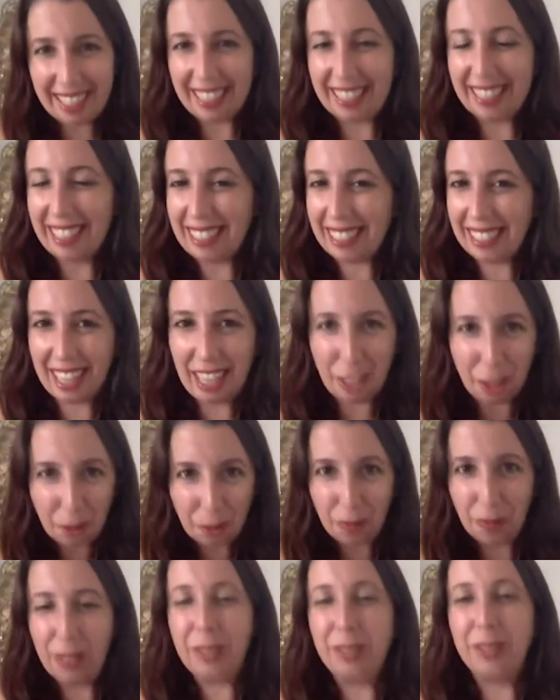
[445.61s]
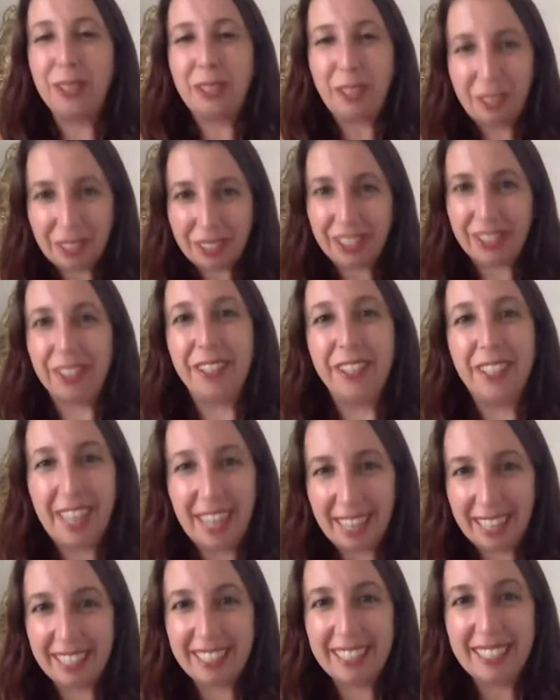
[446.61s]
it's like the wheels aren't
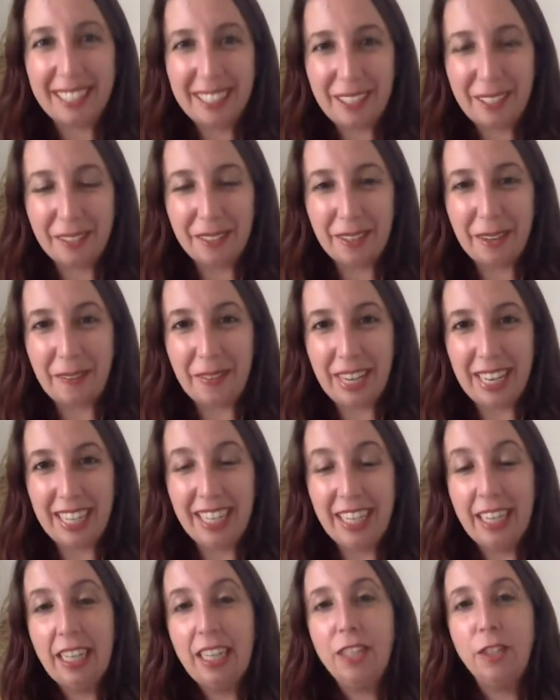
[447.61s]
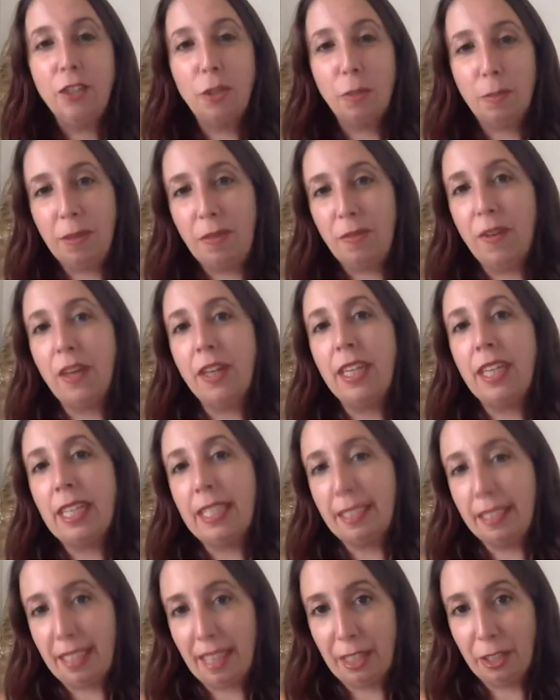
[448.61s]
turning. You know what I mean? So be very
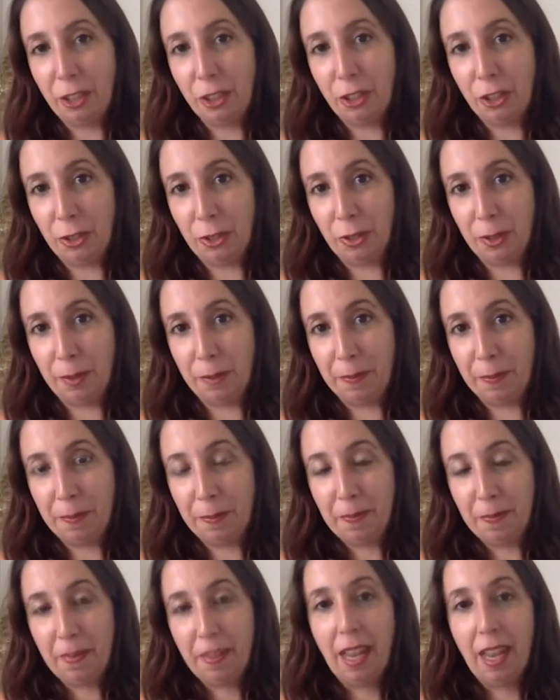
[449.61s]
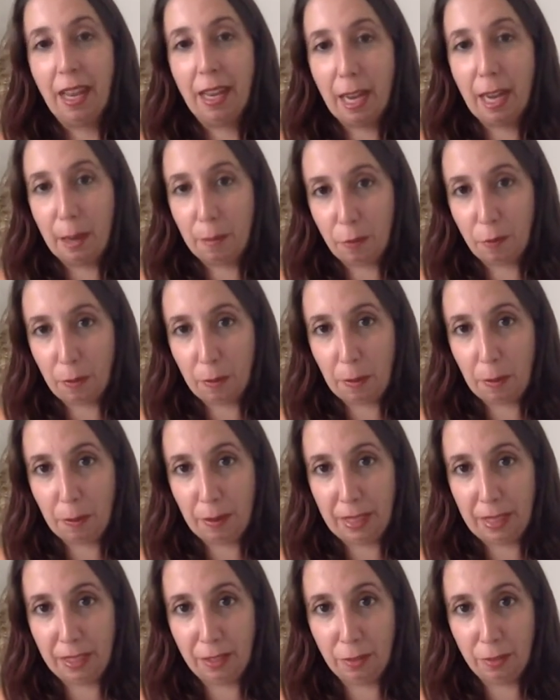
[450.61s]
intentional and come from a
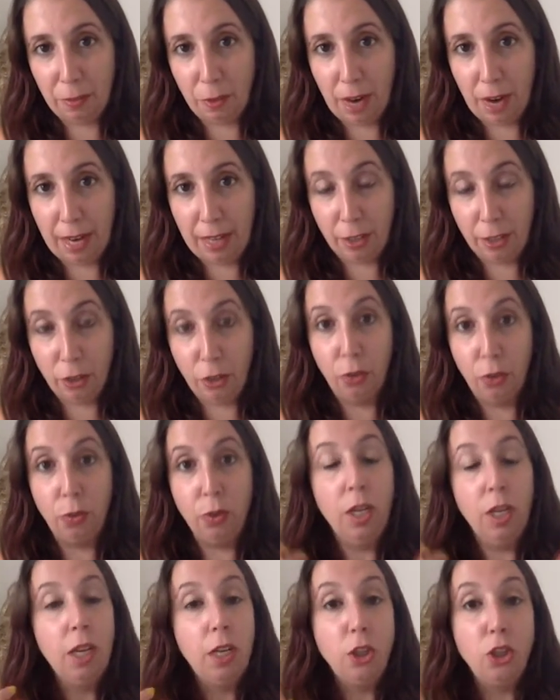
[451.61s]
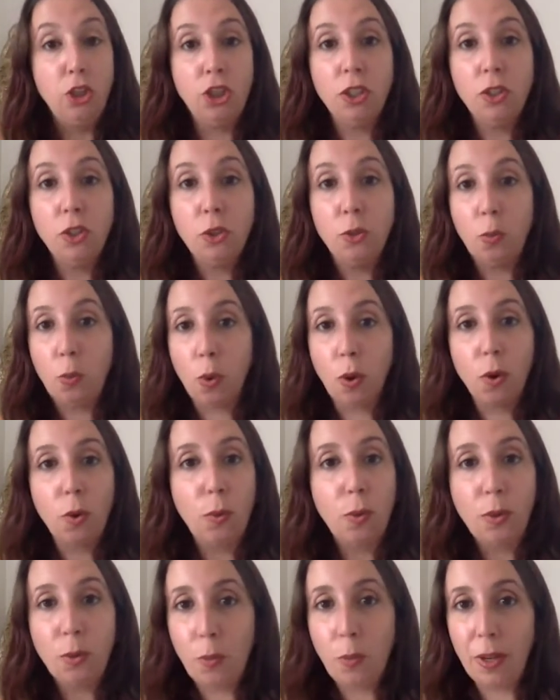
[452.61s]
place of gratitude. Just work
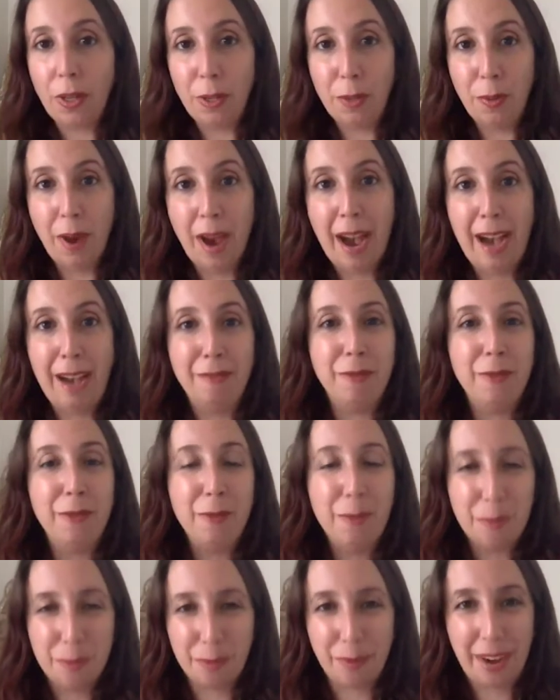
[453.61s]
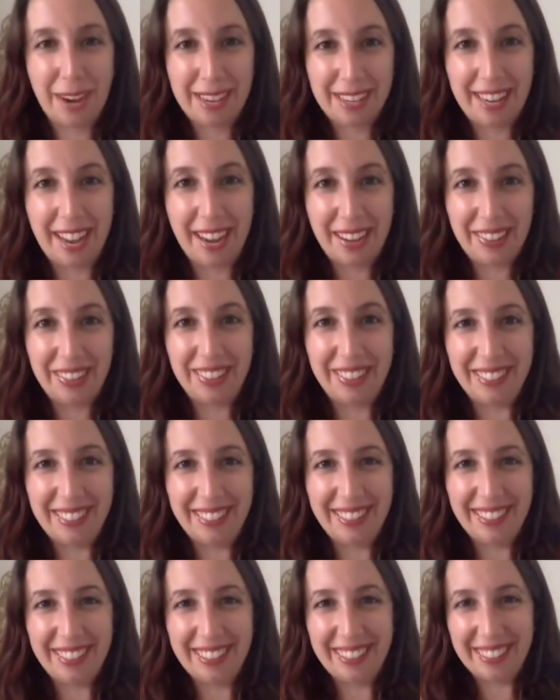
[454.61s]
with what you have right now.
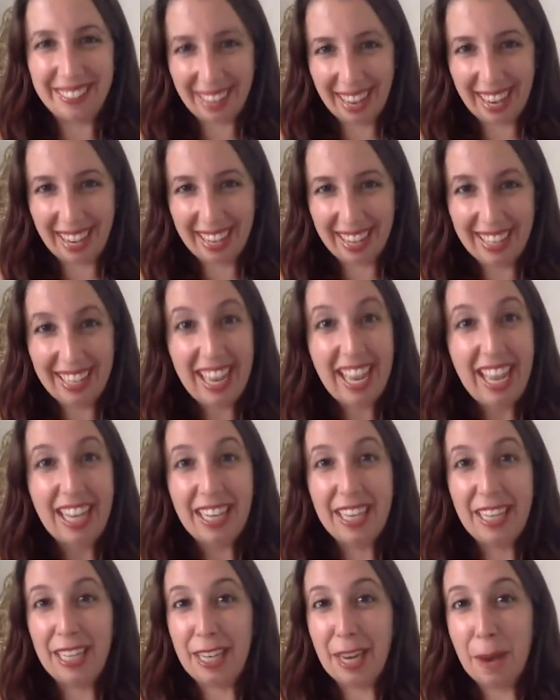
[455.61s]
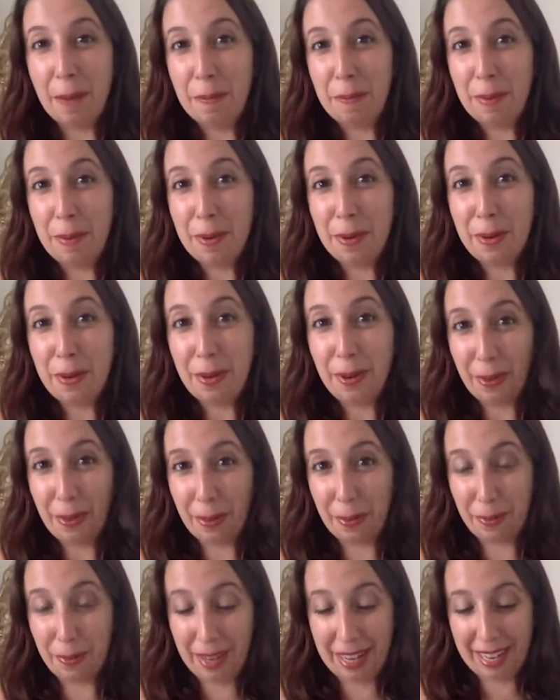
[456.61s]
Okay. Number
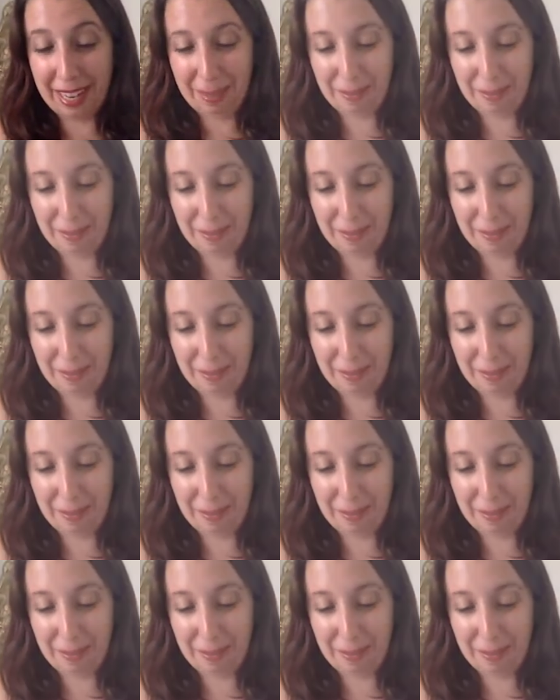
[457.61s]
3,